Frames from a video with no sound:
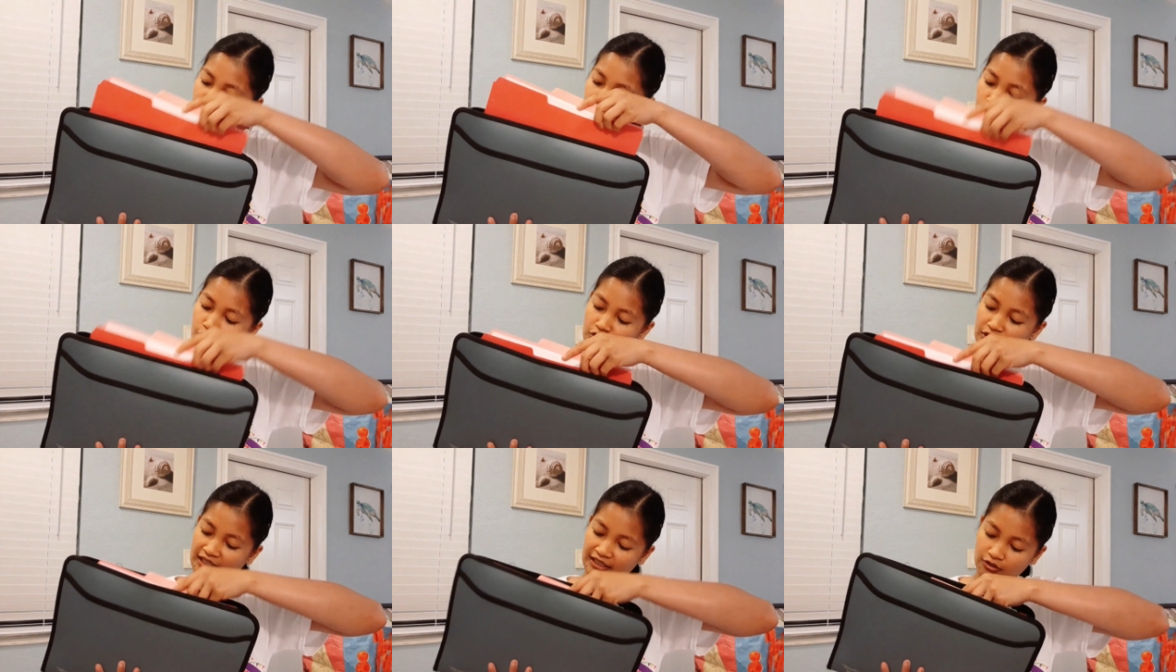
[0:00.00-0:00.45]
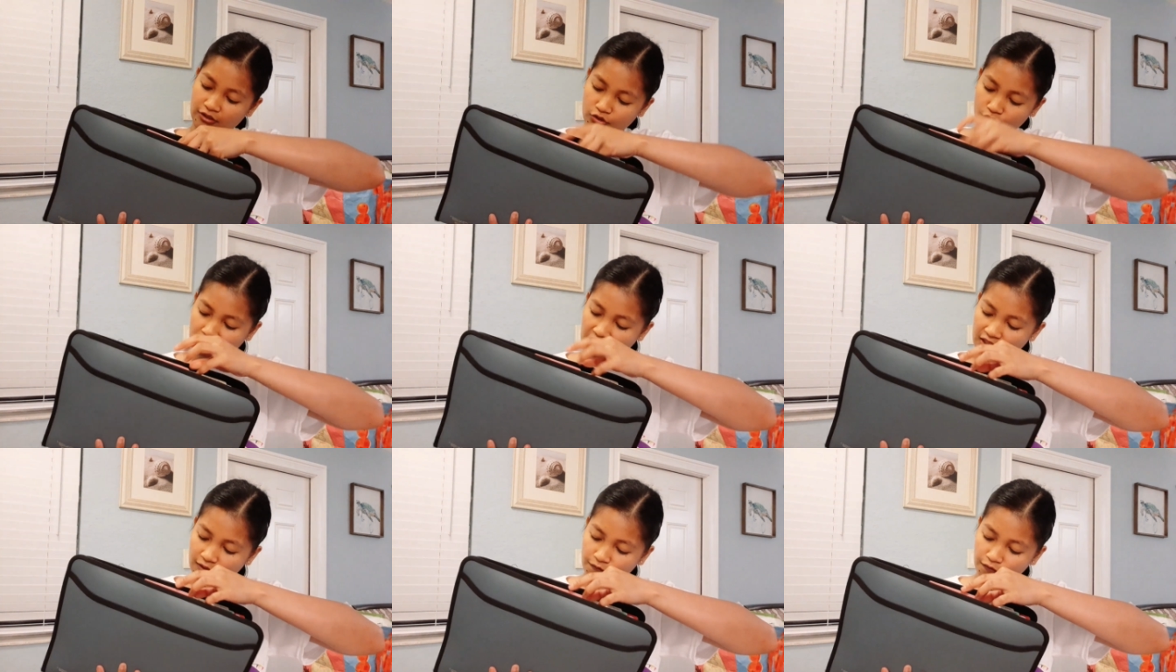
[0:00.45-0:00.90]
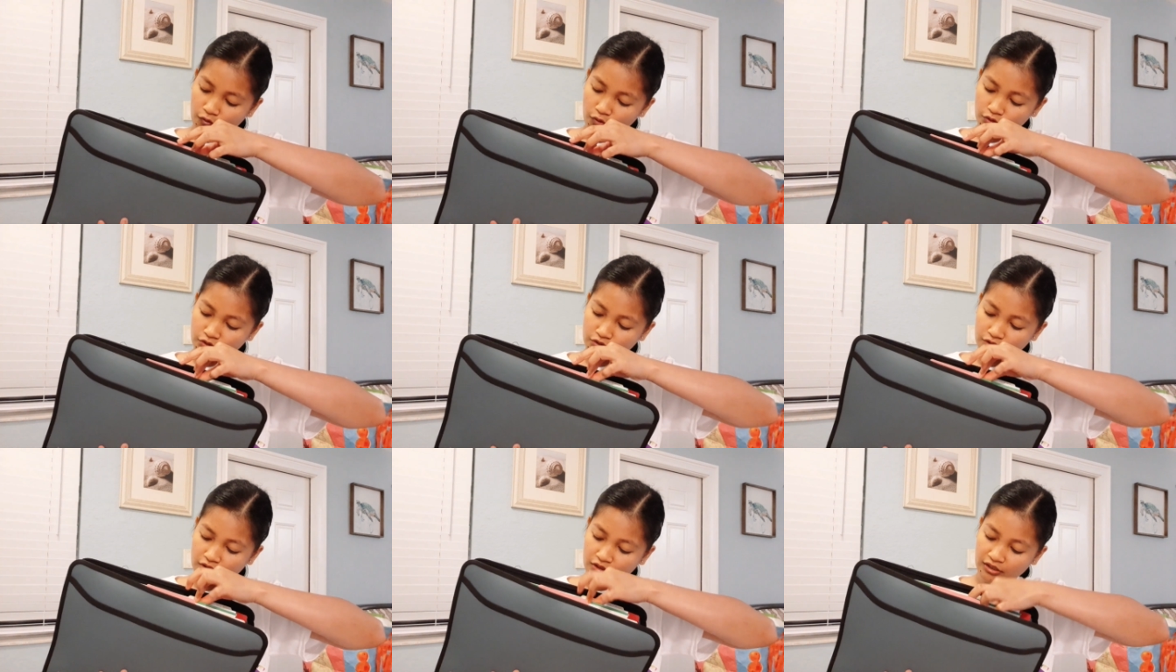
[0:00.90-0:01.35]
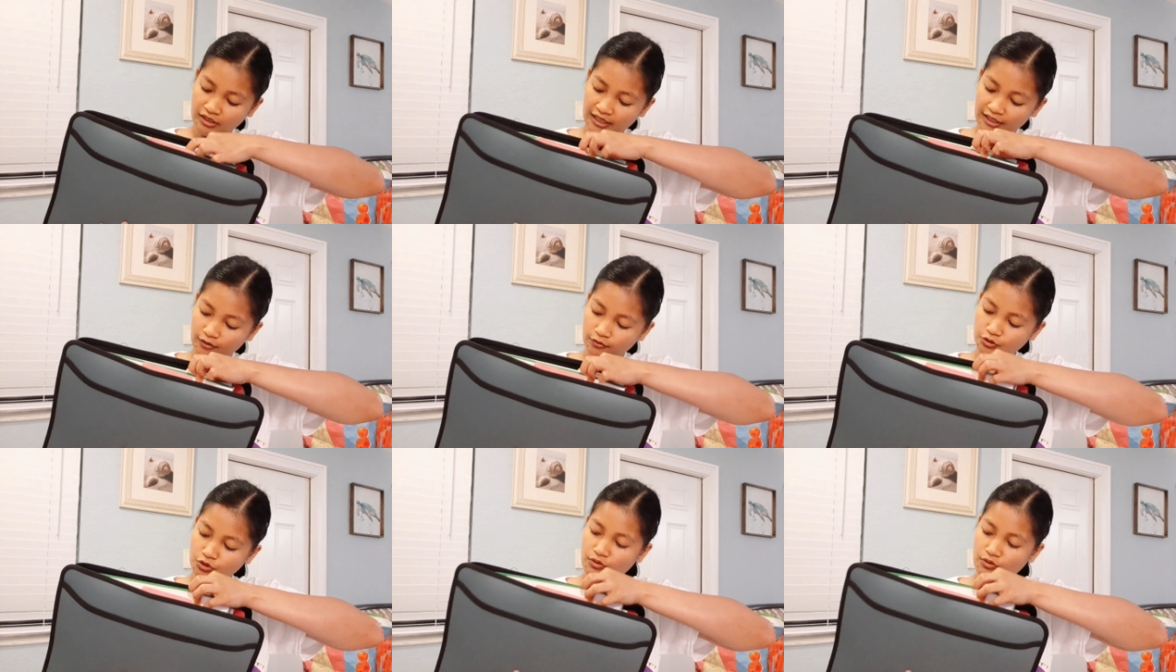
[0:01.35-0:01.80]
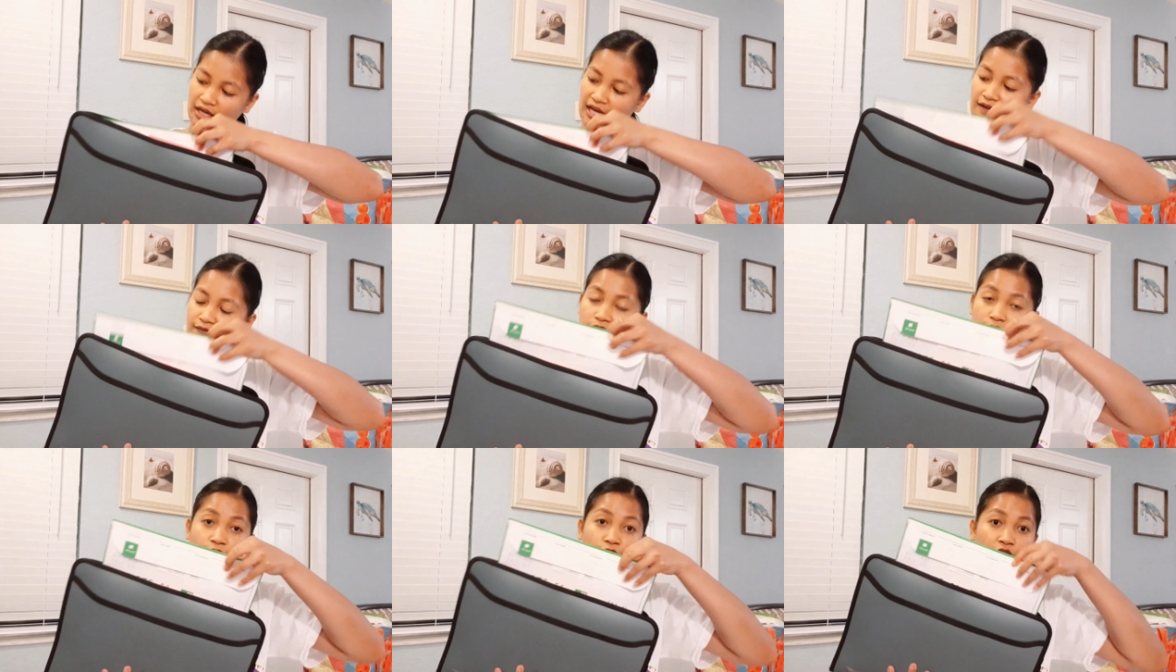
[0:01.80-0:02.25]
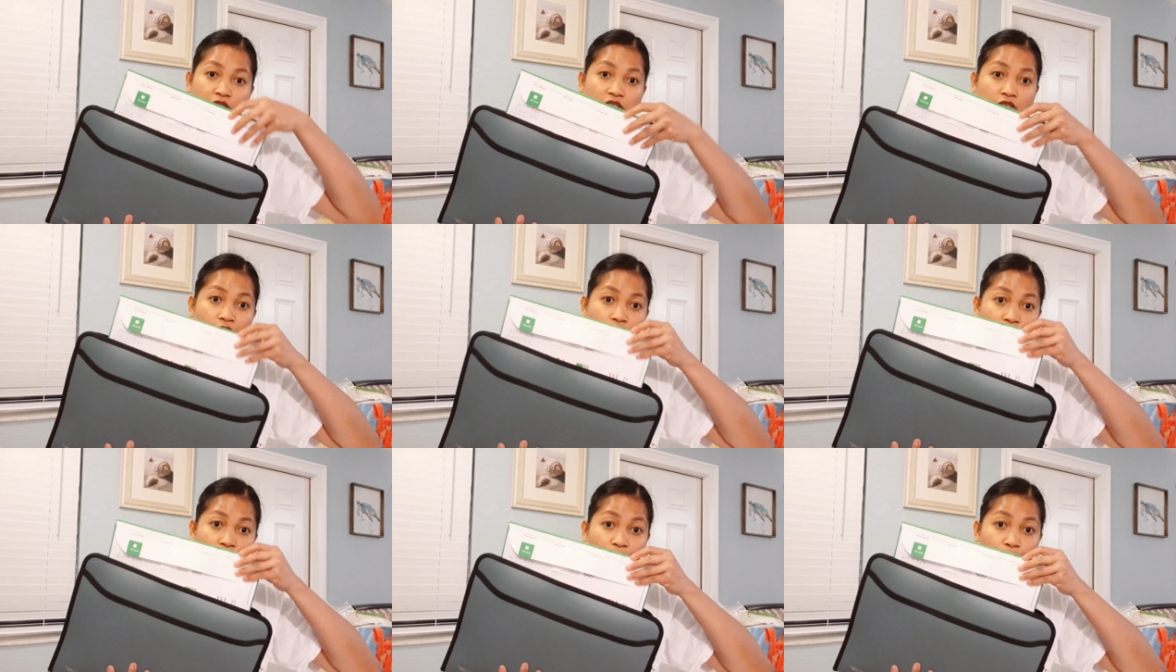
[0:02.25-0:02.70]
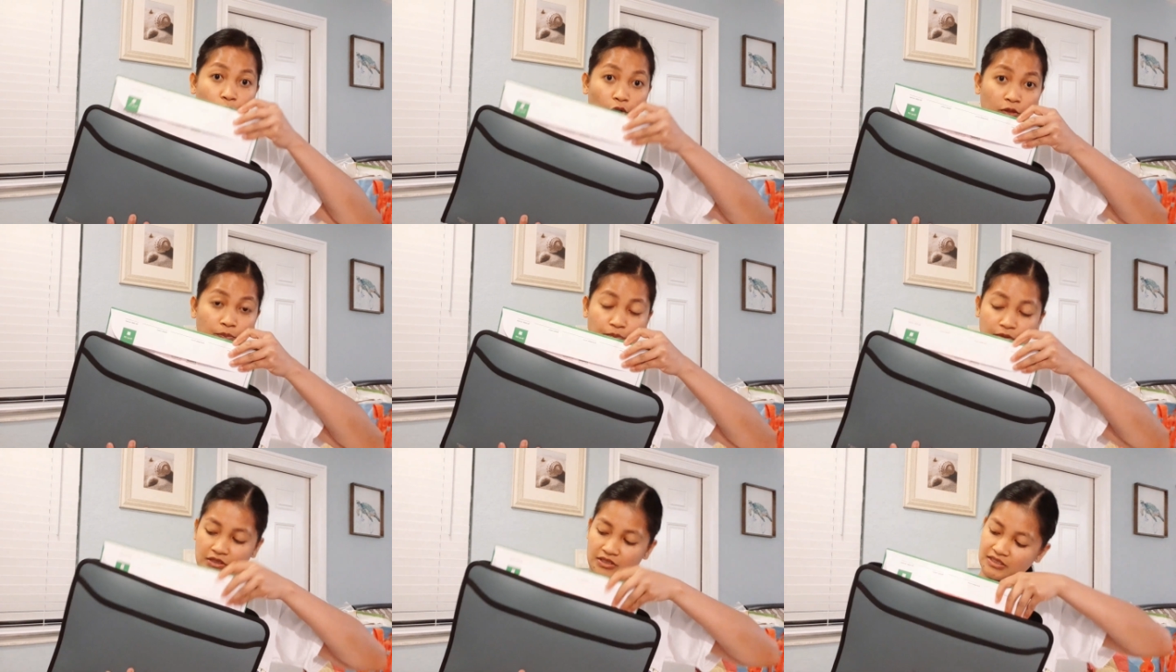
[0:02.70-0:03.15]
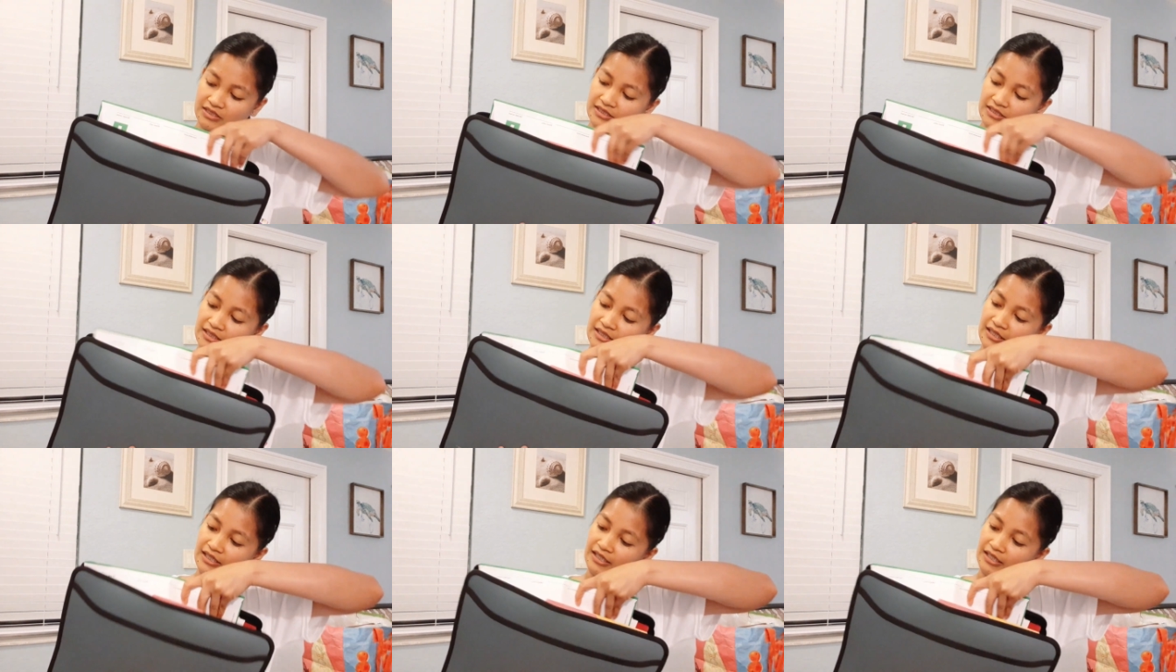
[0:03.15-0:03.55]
For like green folder, I also have it for a different purpose.